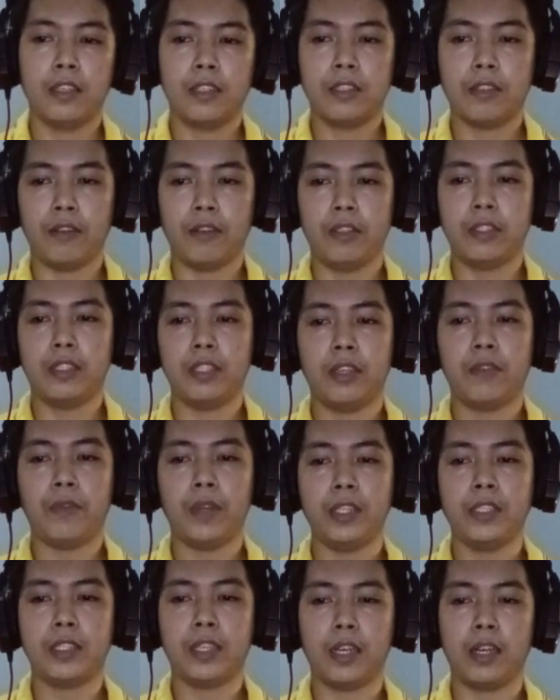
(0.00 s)
So in
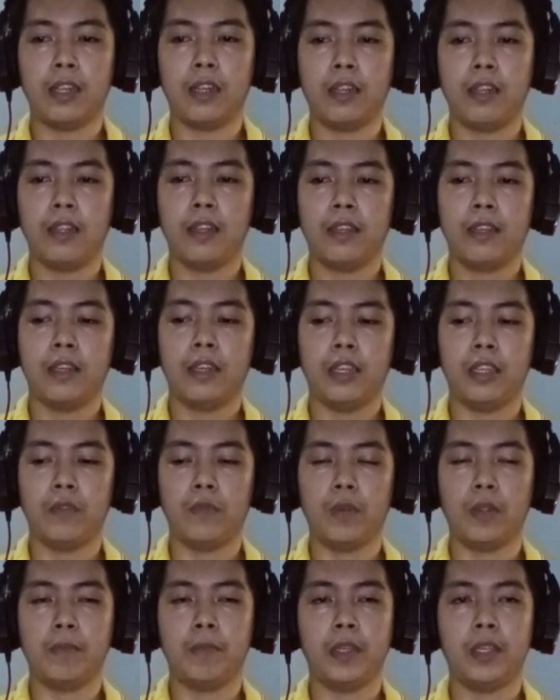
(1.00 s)
sequential,
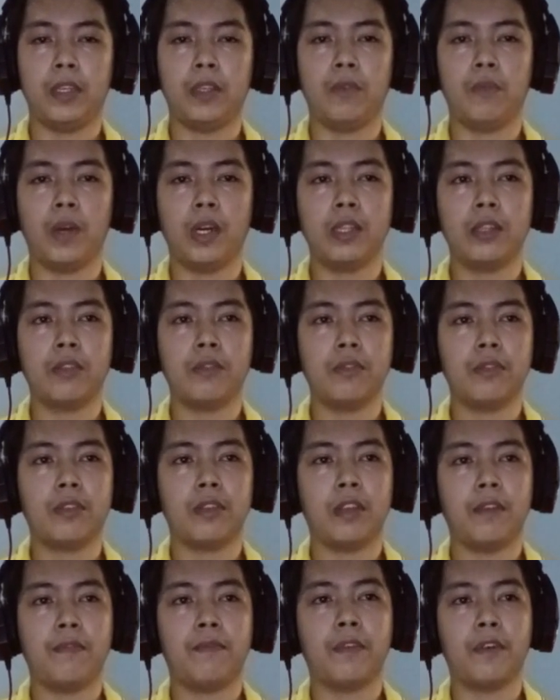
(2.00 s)
it will be 1, 2,
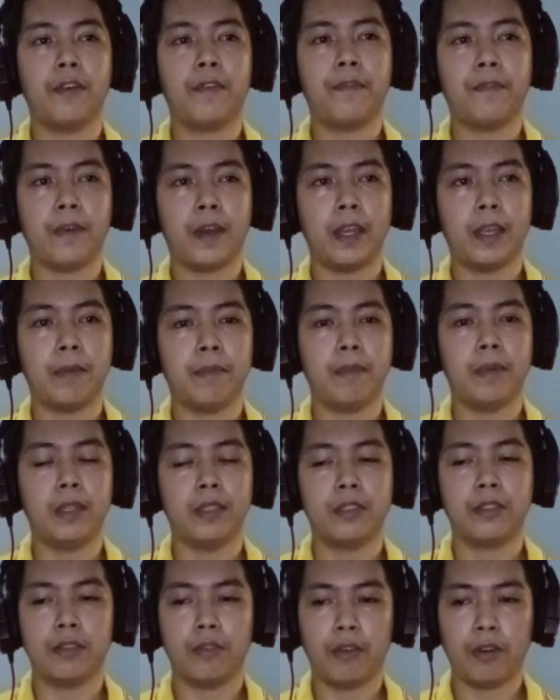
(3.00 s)
3, 4, 5,
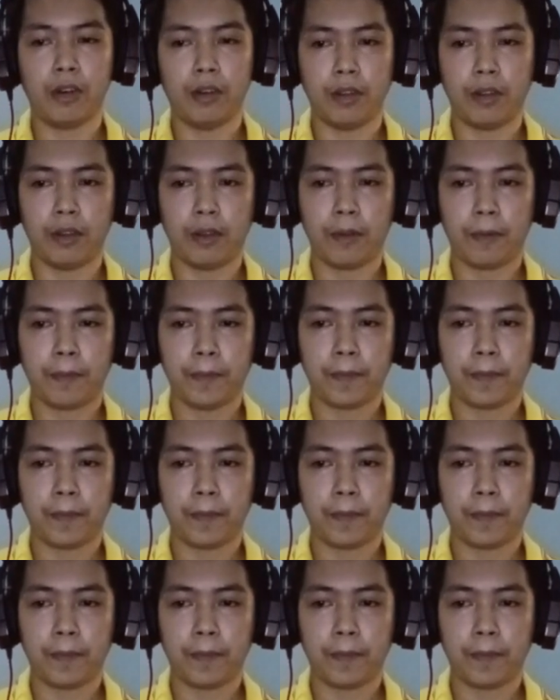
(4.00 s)
and so on.